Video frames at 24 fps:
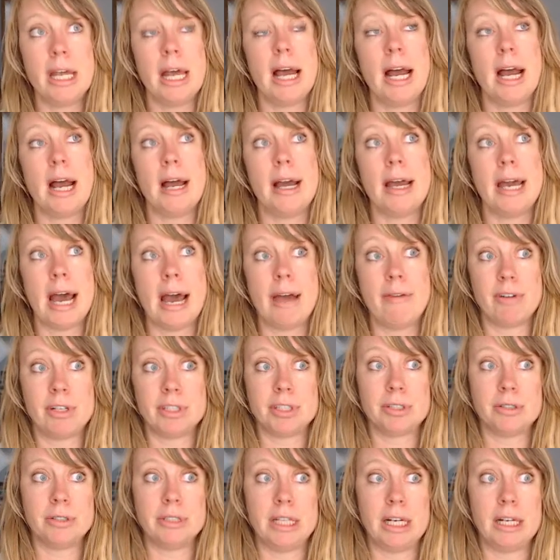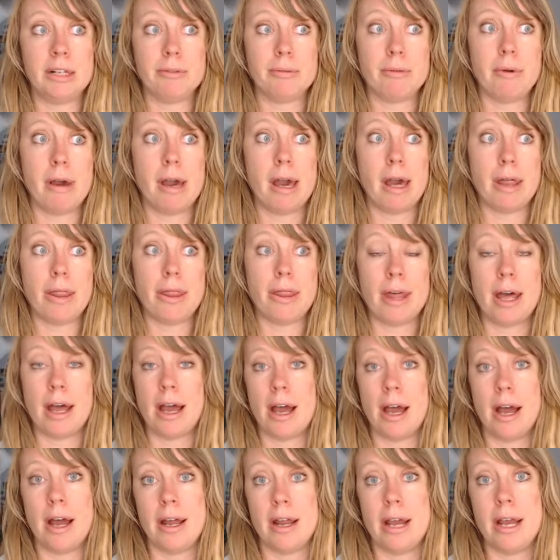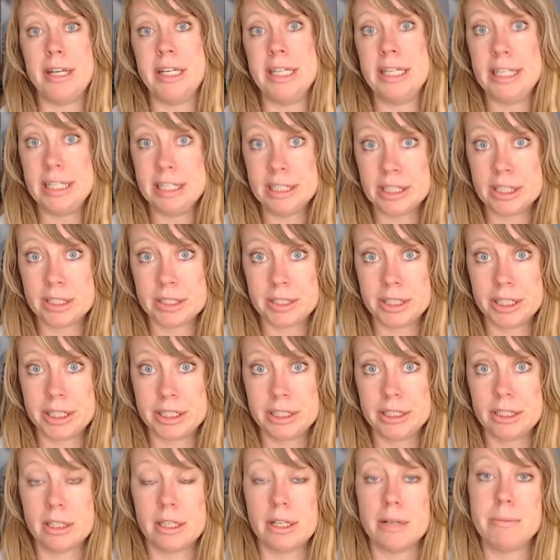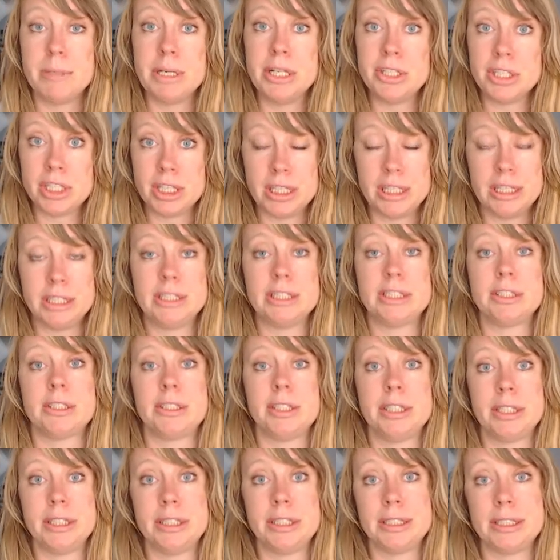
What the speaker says: I've also dealt with an eating disorder called binge eating disorder.